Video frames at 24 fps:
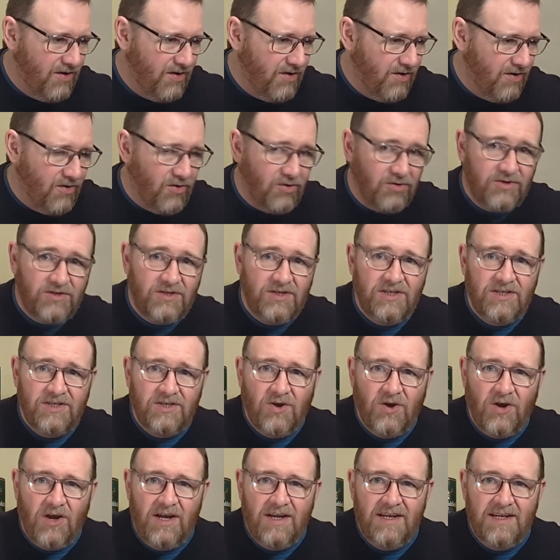options
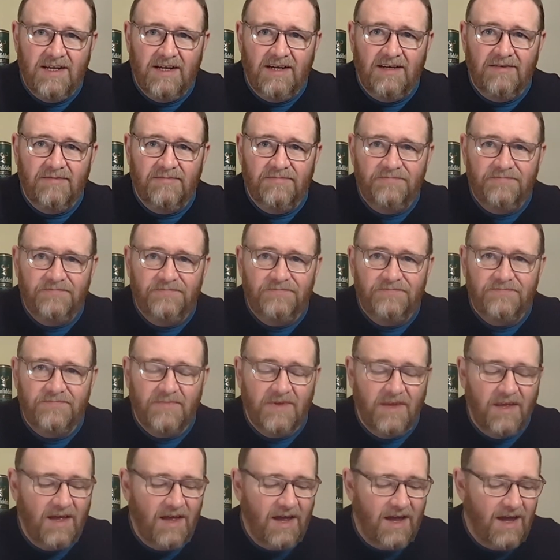got in there
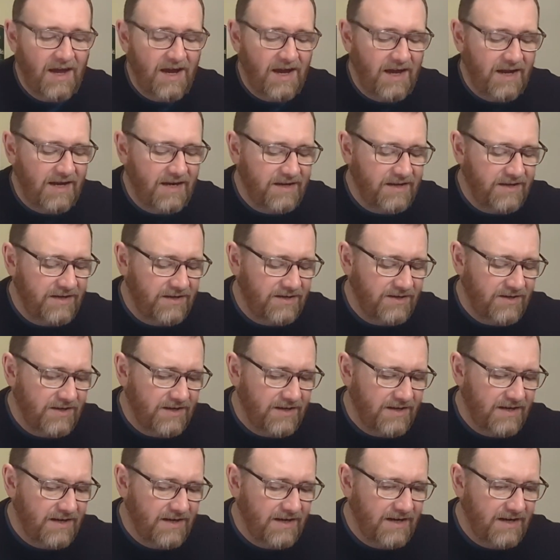and